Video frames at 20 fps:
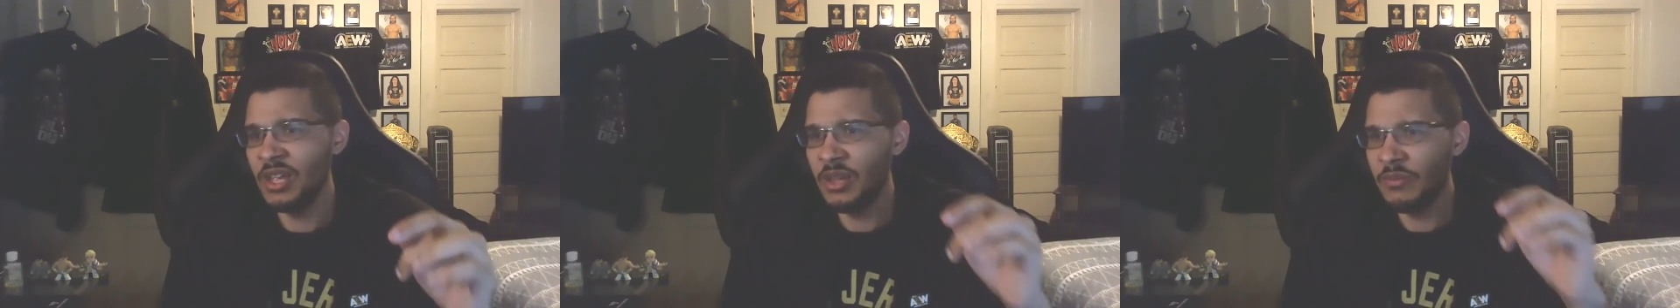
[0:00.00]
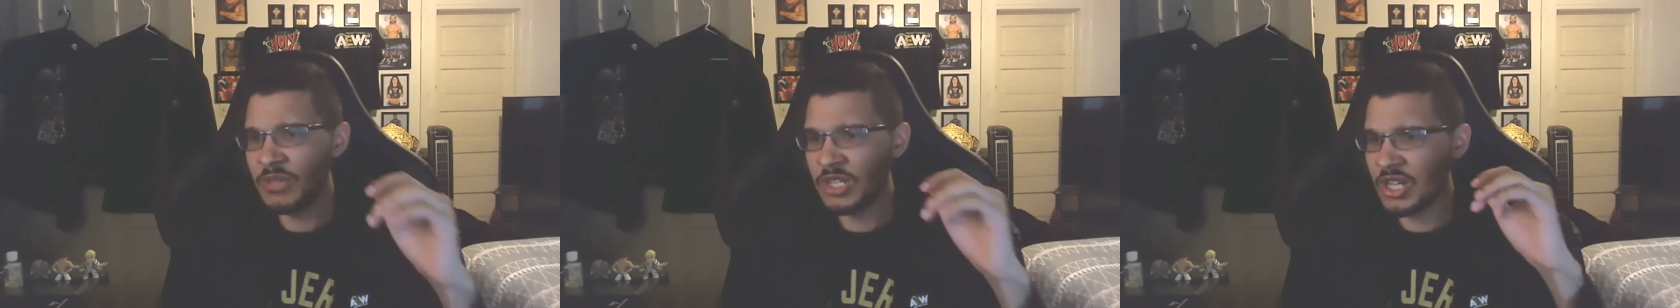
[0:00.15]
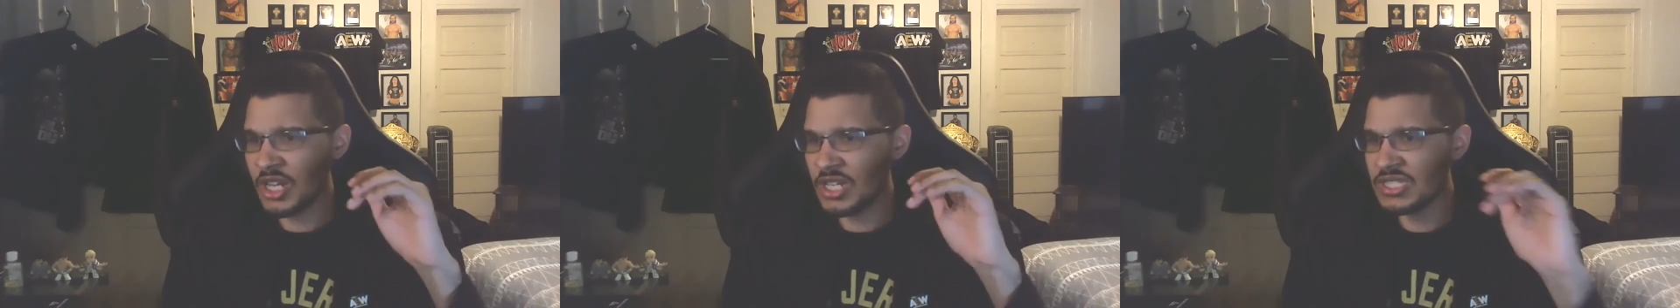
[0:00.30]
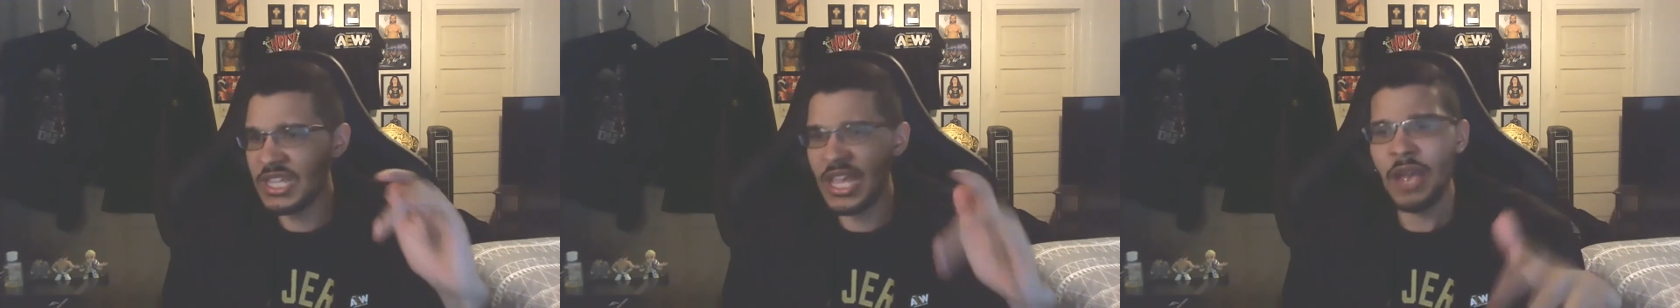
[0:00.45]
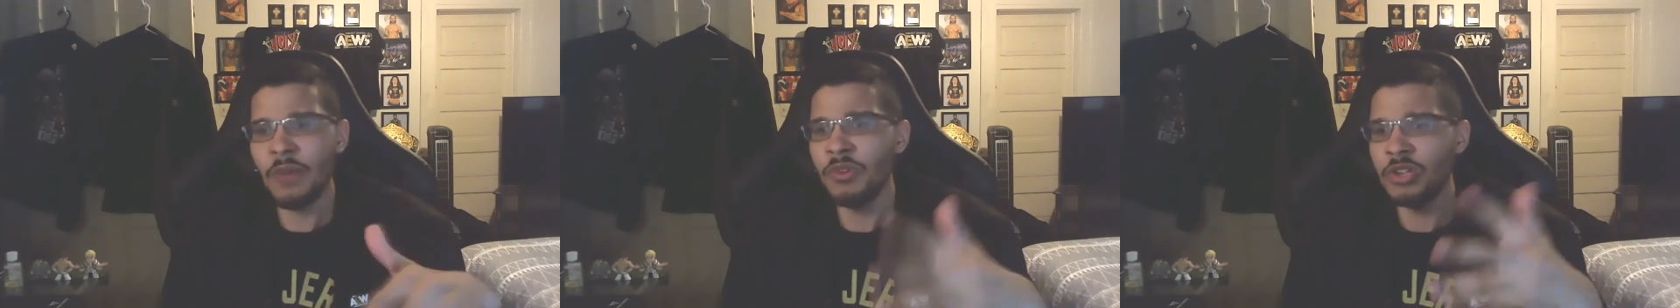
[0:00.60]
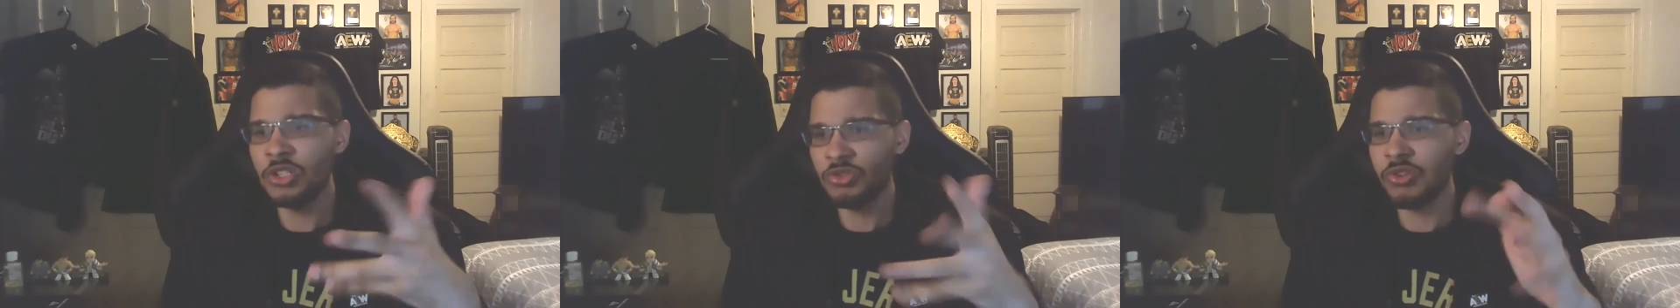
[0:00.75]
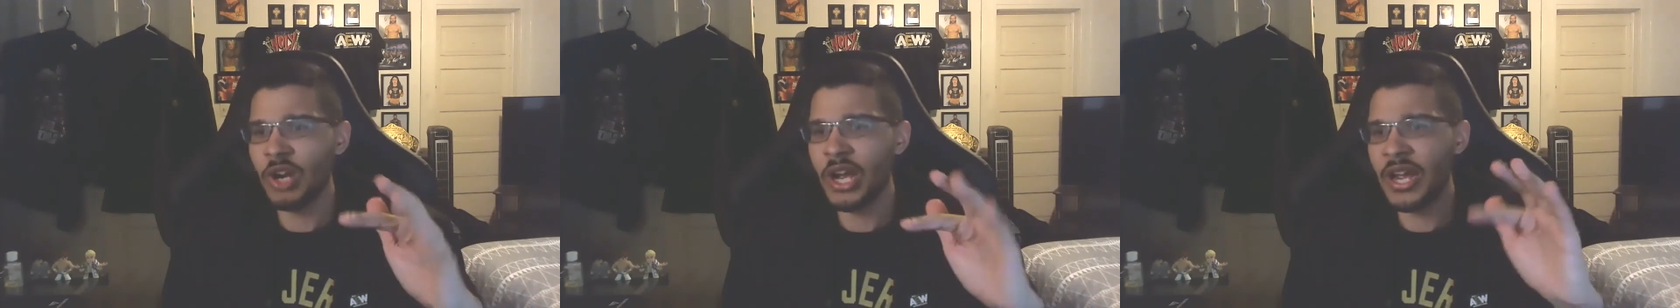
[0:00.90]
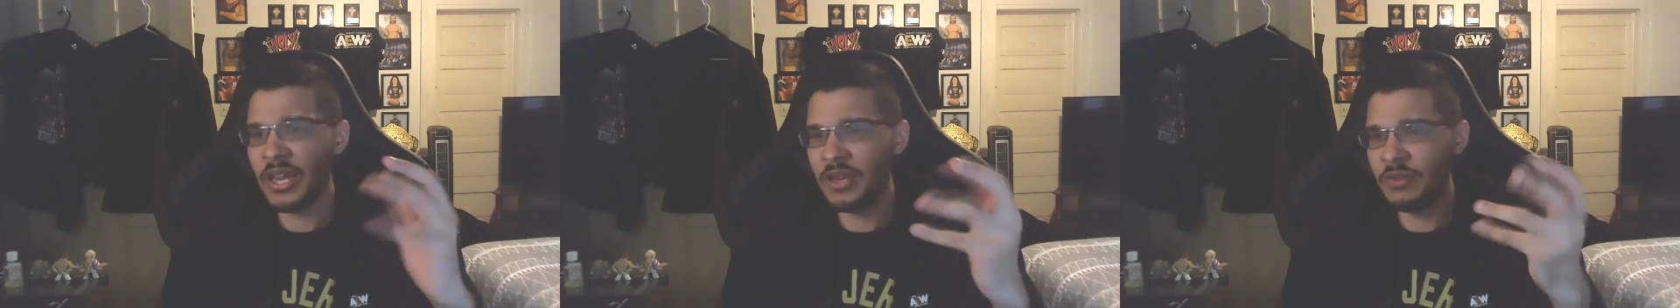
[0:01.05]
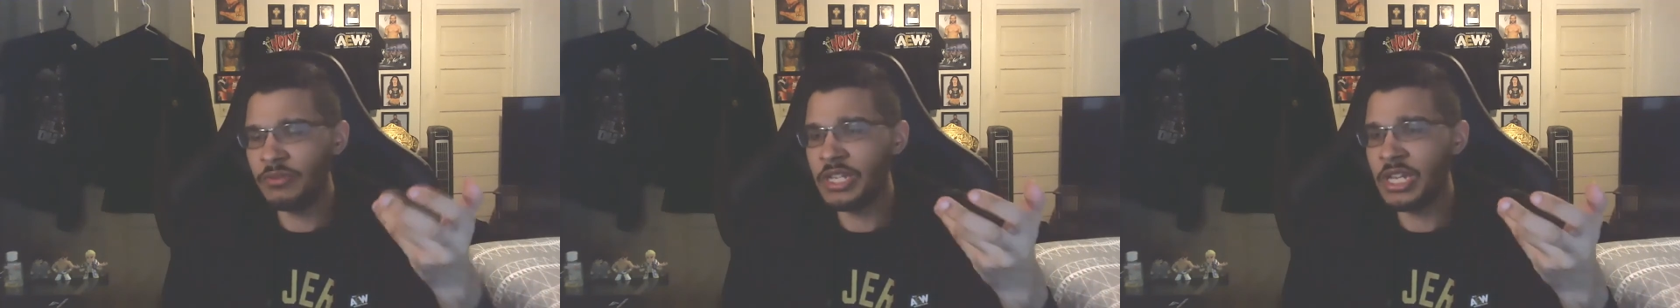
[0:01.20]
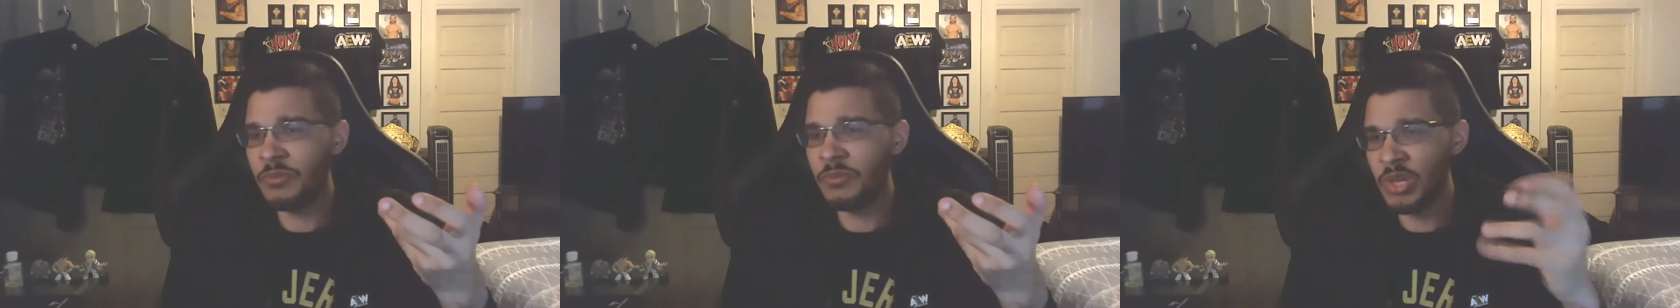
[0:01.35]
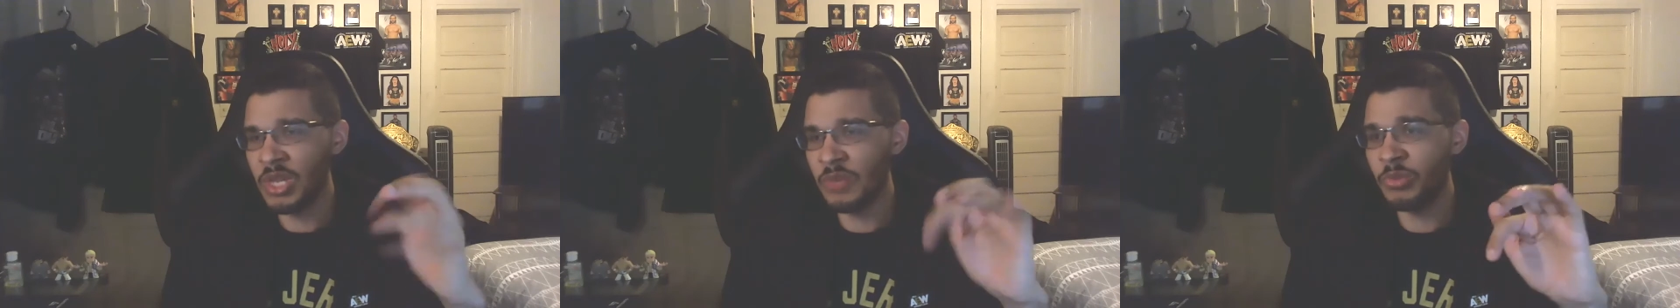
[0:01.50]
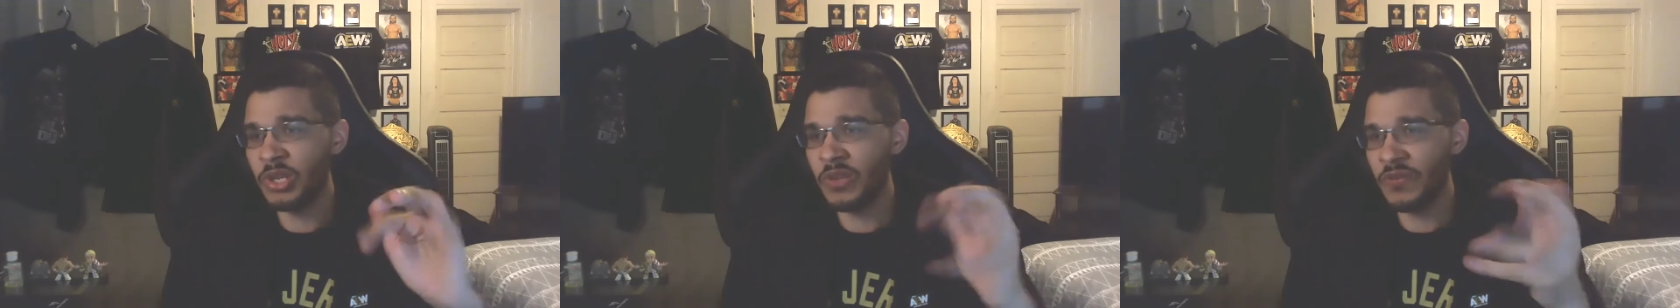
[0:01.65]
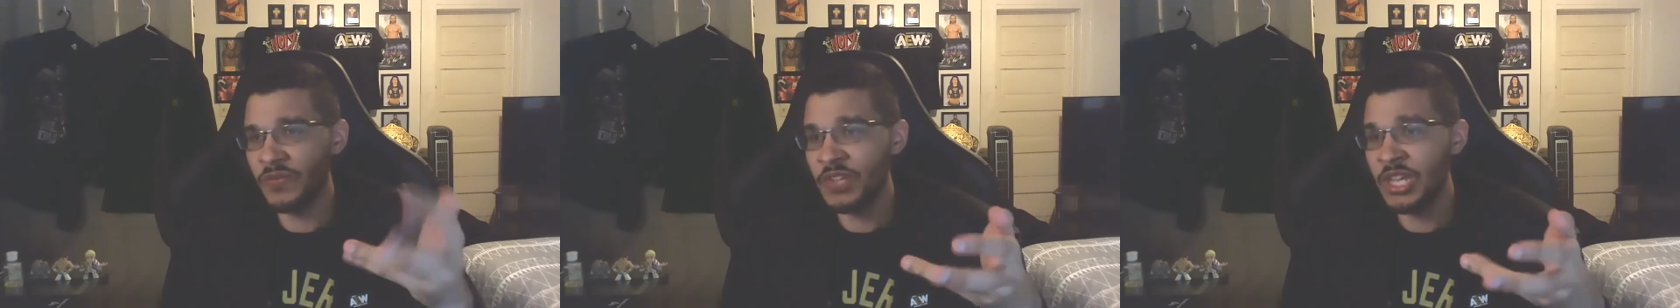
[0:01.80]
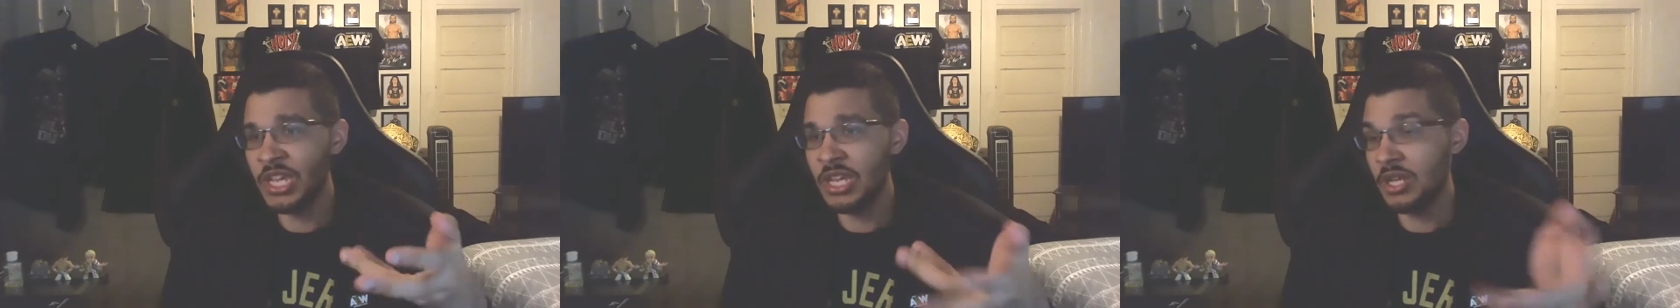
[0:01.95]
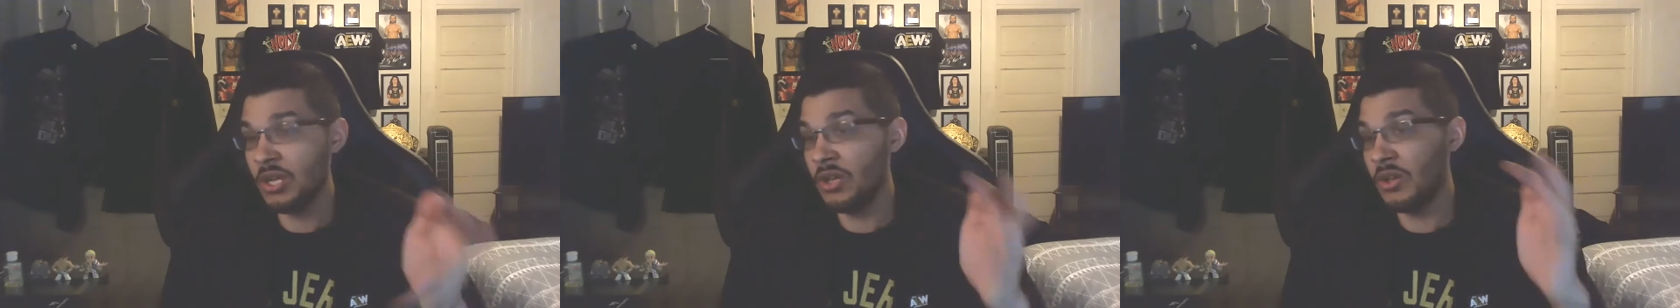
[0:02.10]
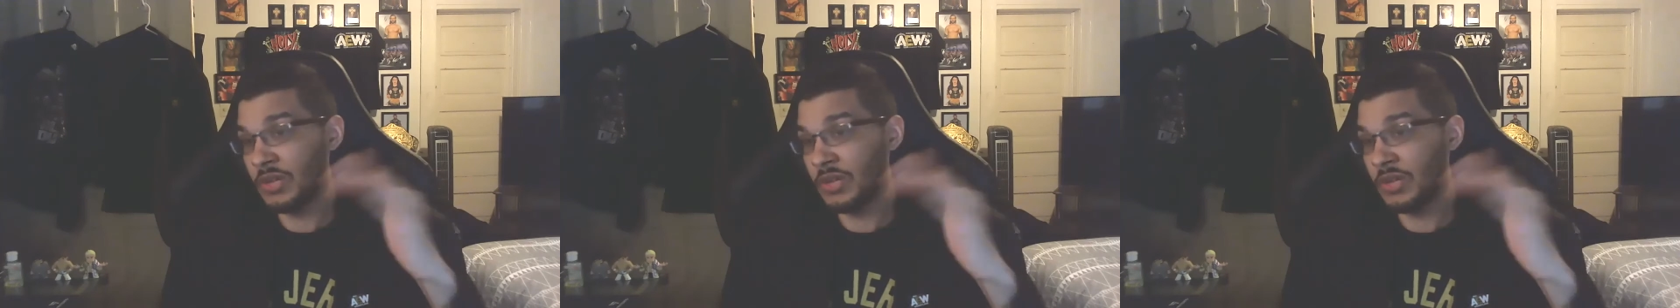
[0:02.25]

because that would try and lead people to think,